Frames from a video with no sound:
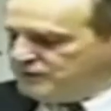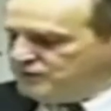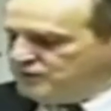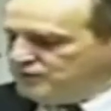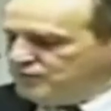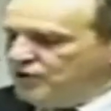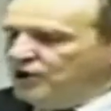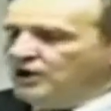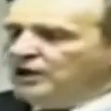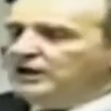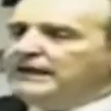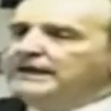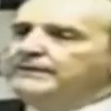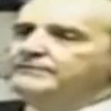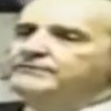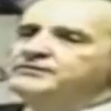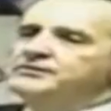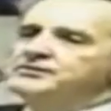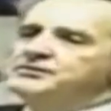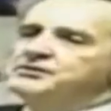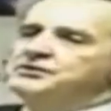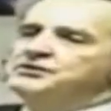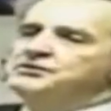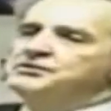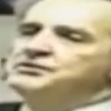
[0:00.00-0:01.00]
strong
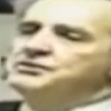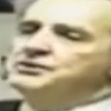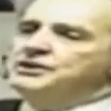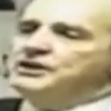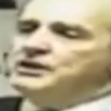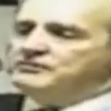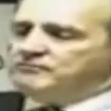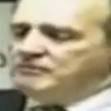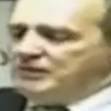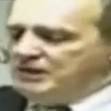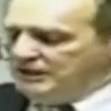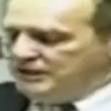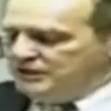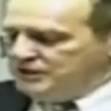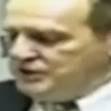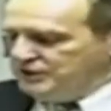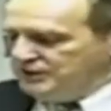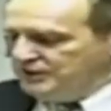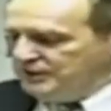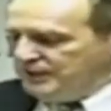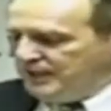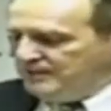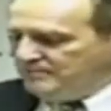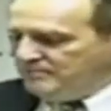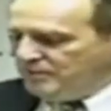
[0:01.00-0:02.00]
emphasis on
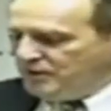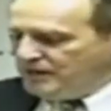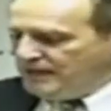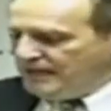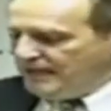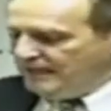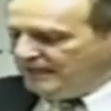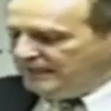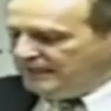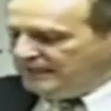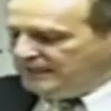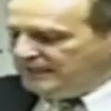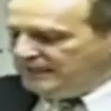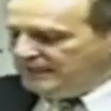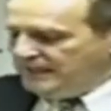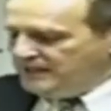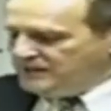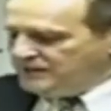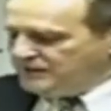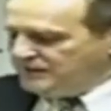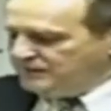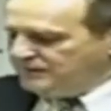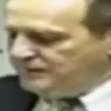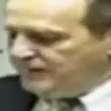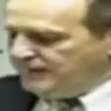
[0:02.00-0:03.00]
religion and morality,
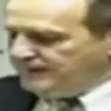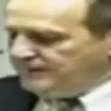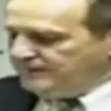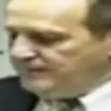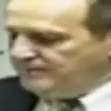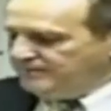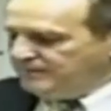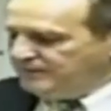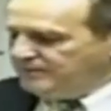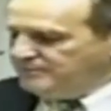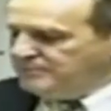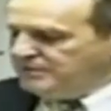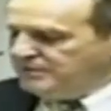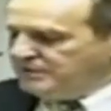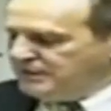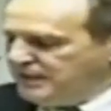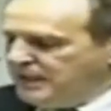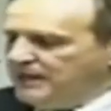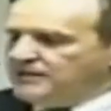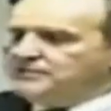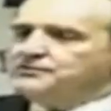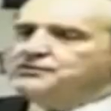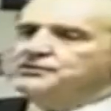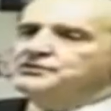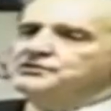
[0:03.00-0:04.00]
has effectively been
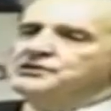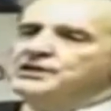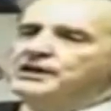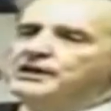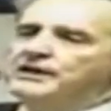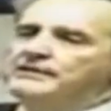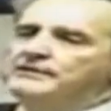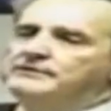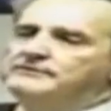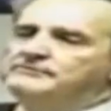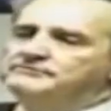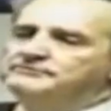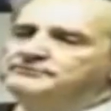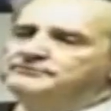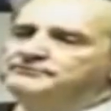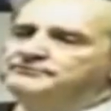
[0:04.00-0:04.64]
cast aside.